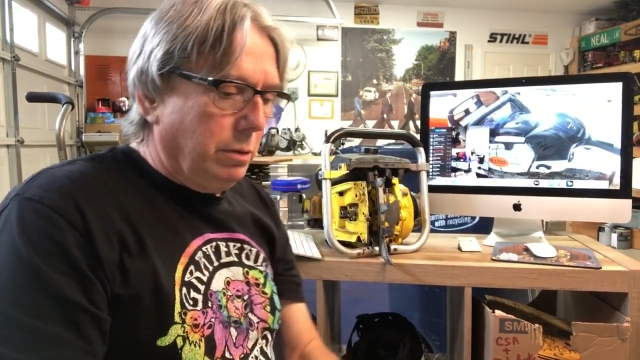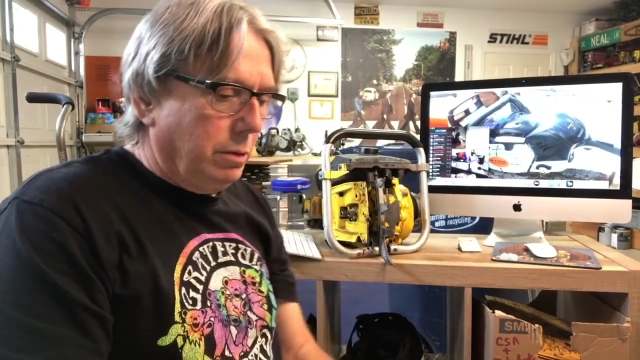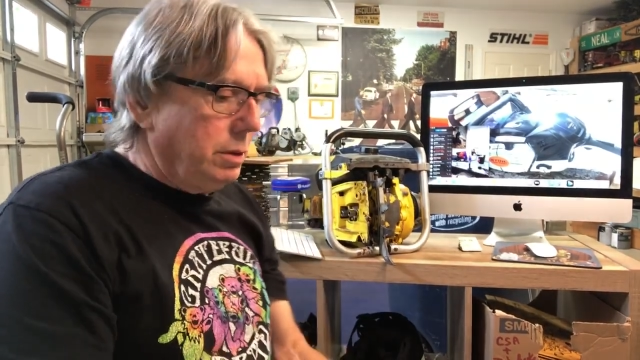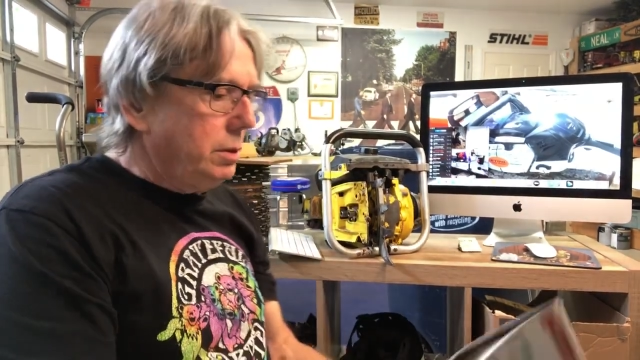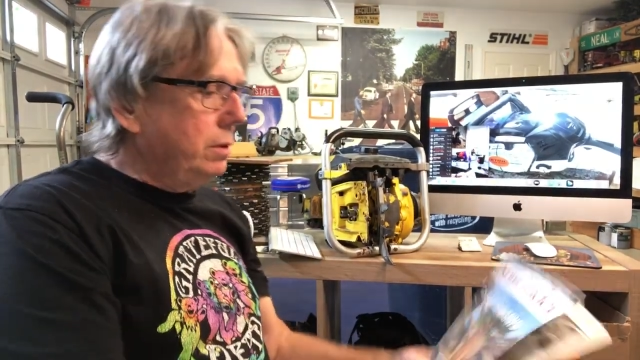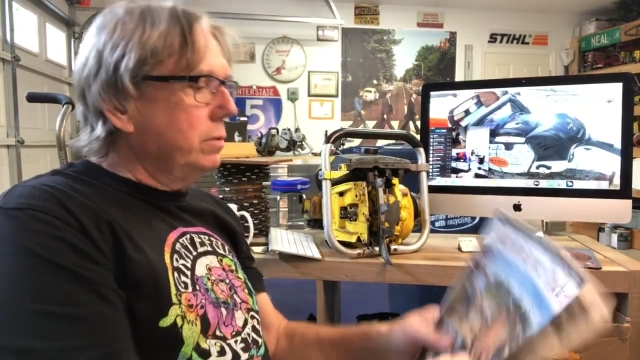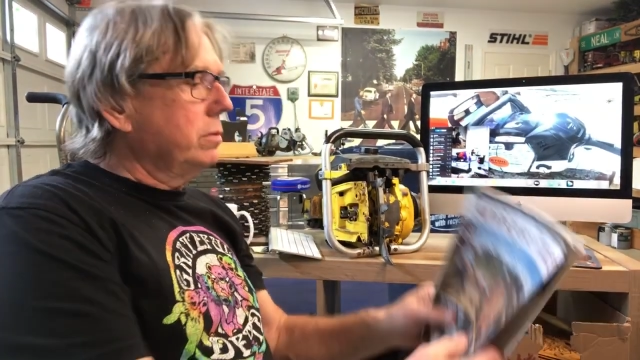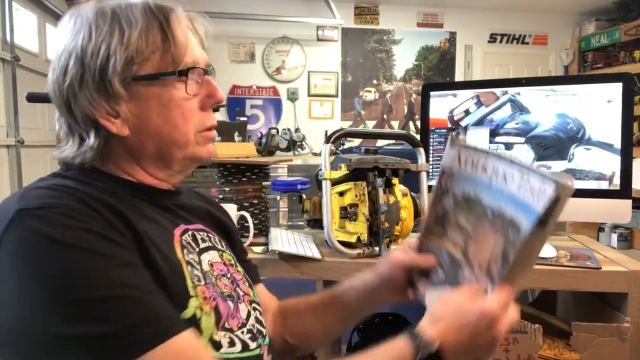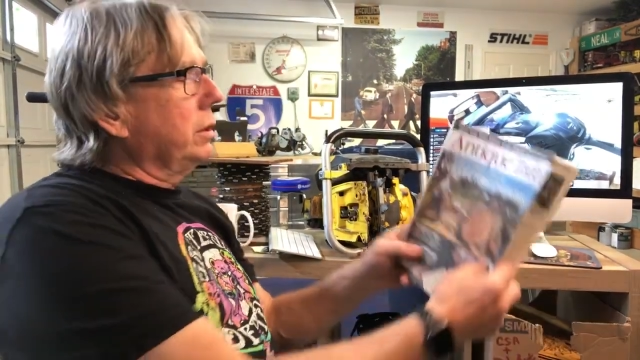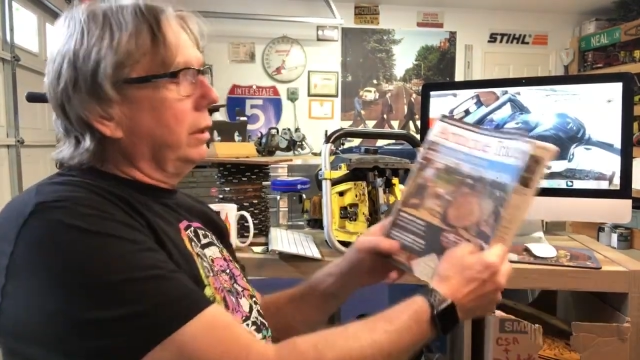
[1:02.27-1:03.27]
this here
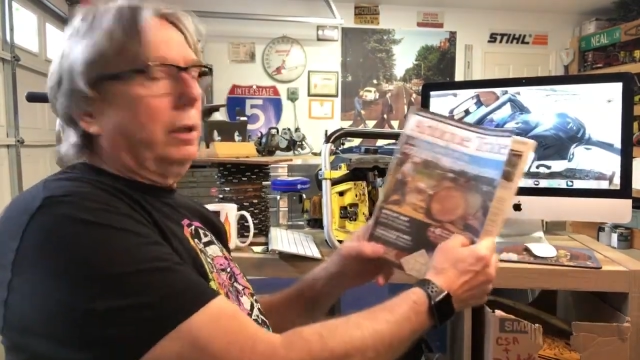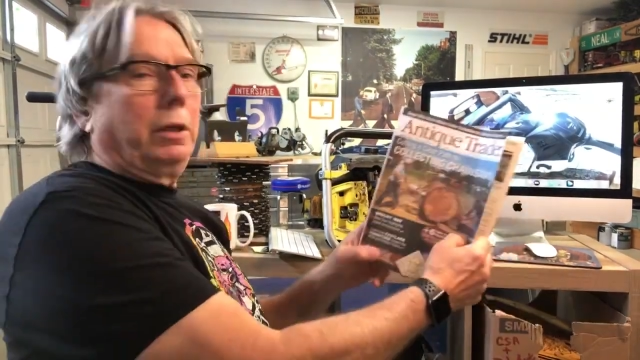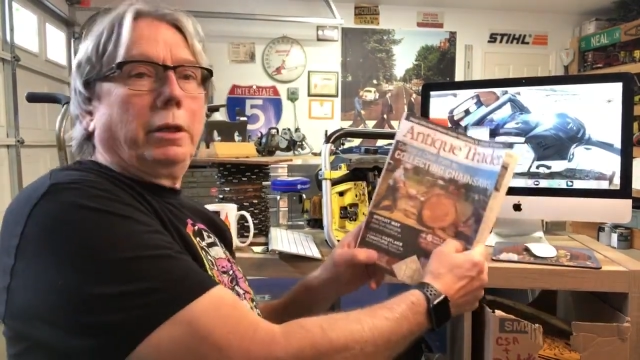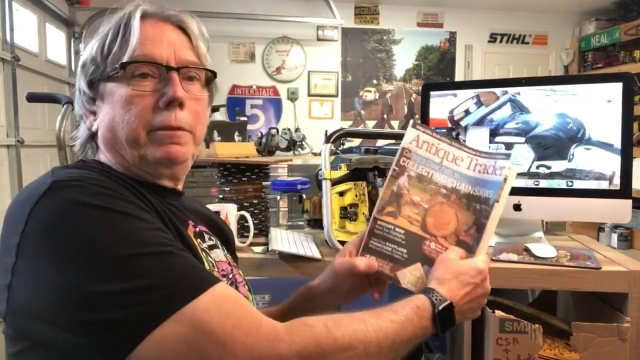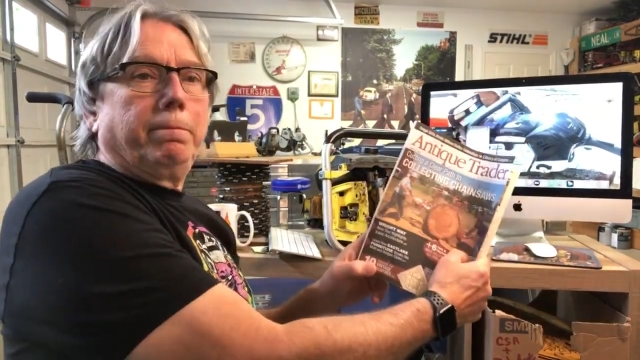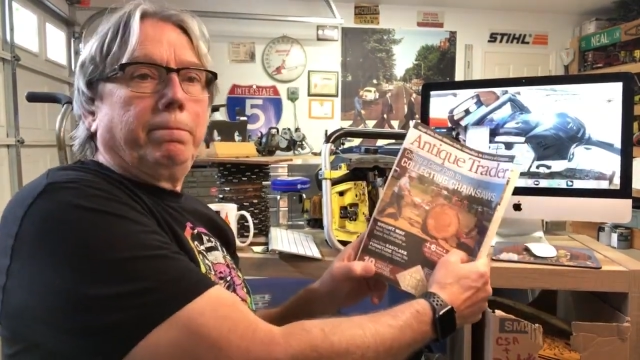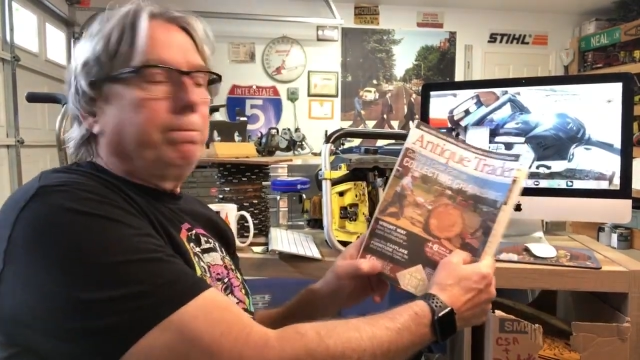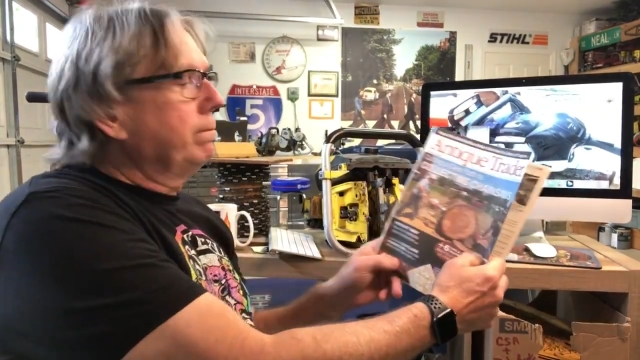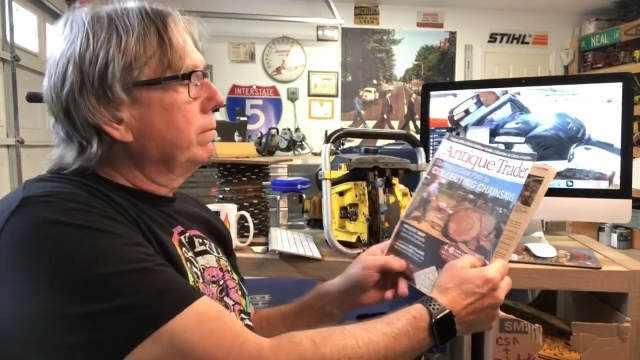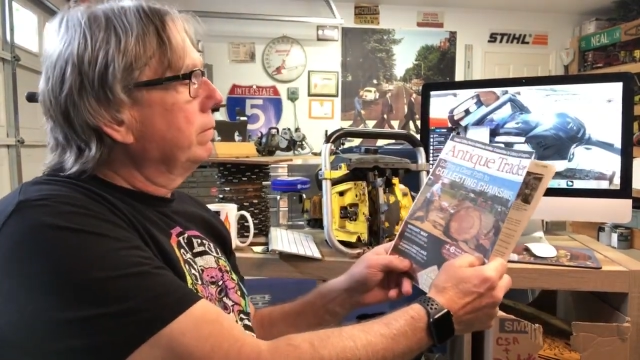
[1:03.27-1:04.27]
is a um,
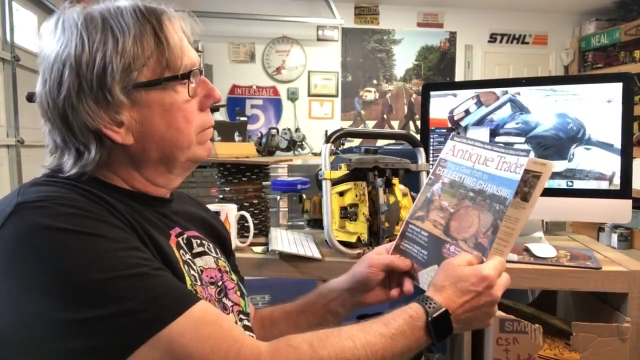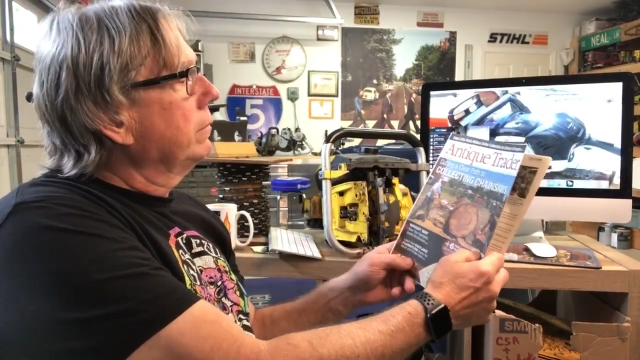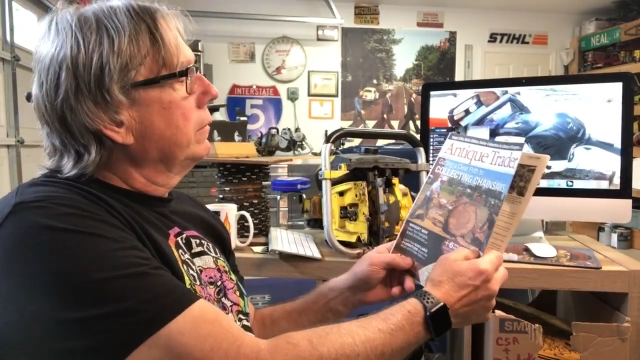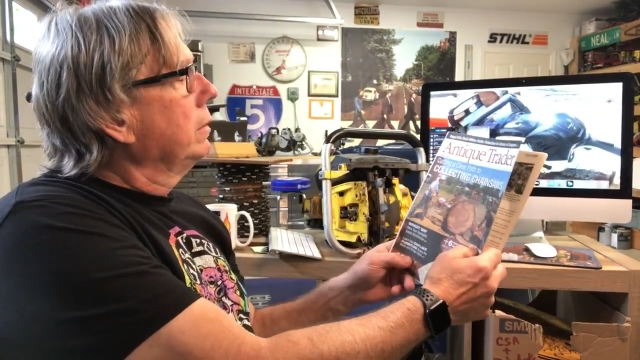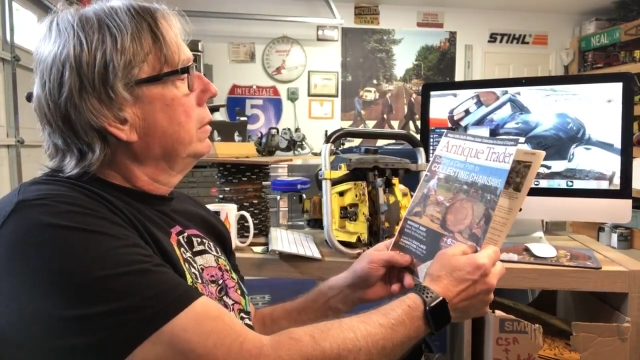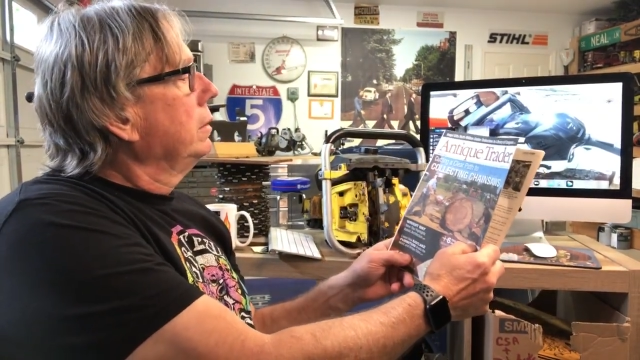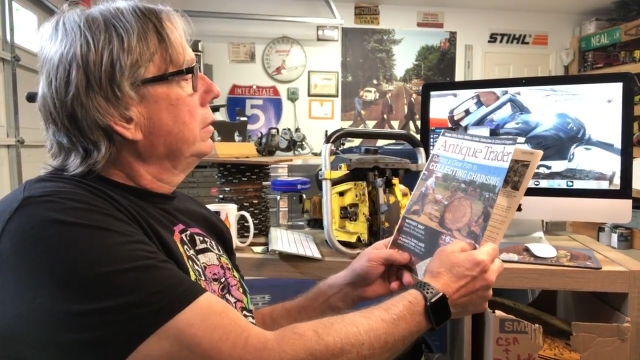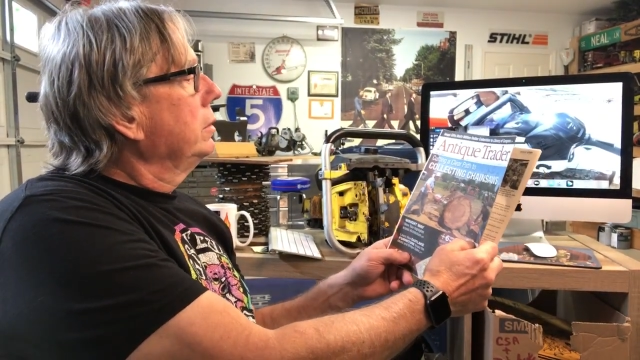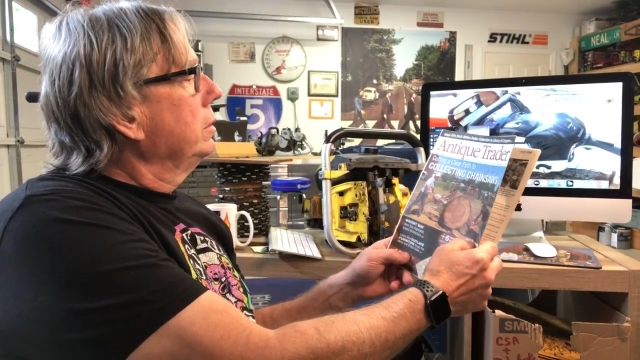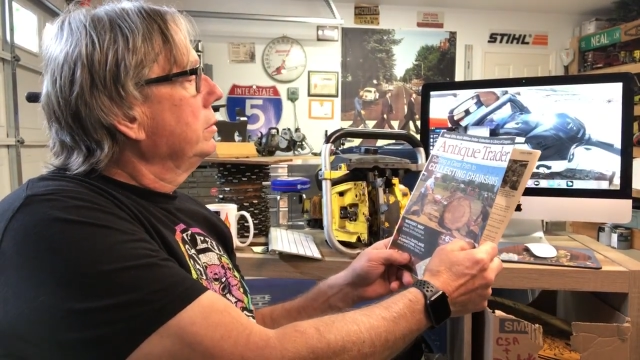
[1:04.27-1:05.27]

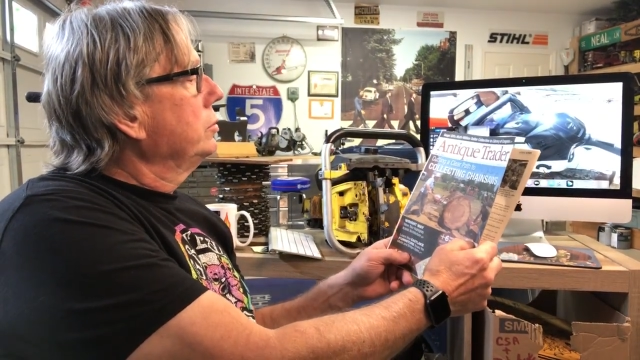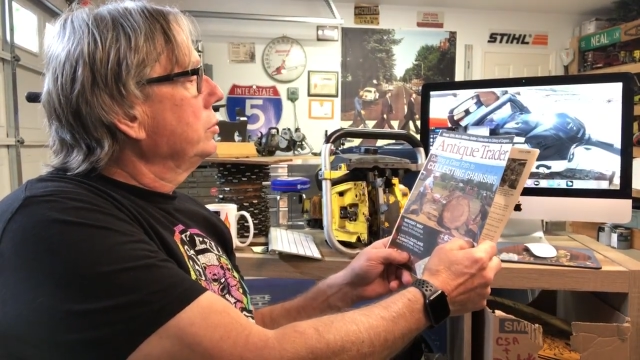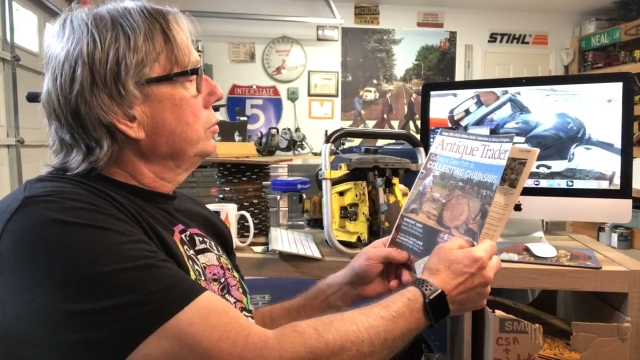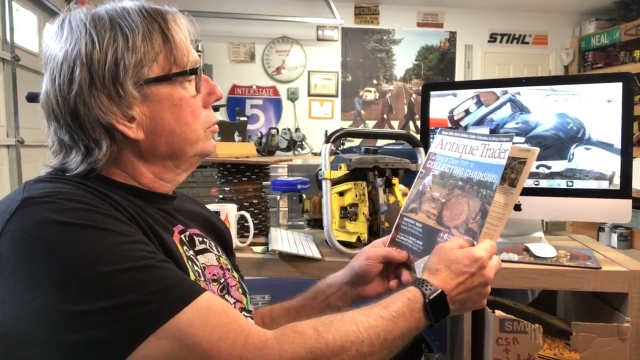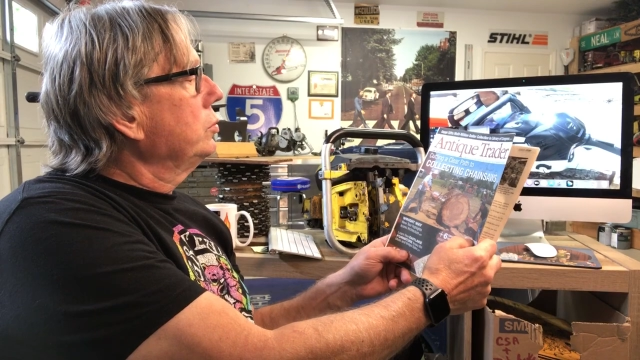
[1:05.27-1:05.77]
June